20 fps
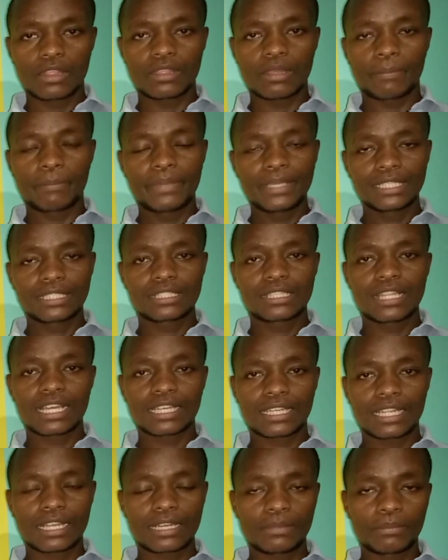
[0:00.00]
the bits
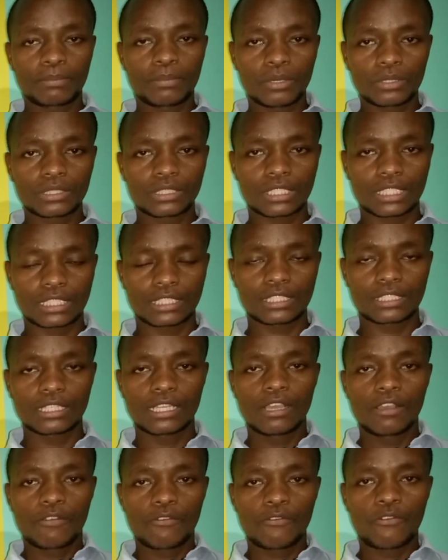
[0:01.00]
that are important
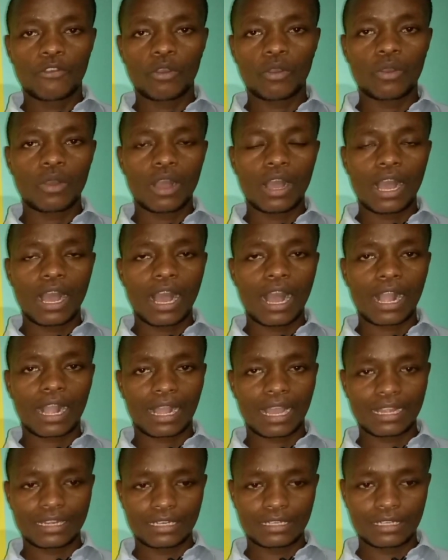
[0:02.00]
for a
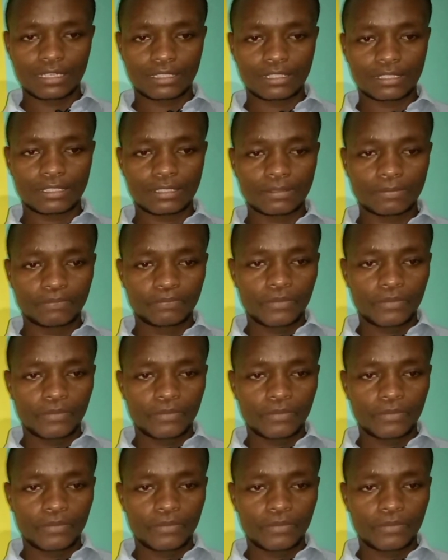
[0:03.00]
candidate.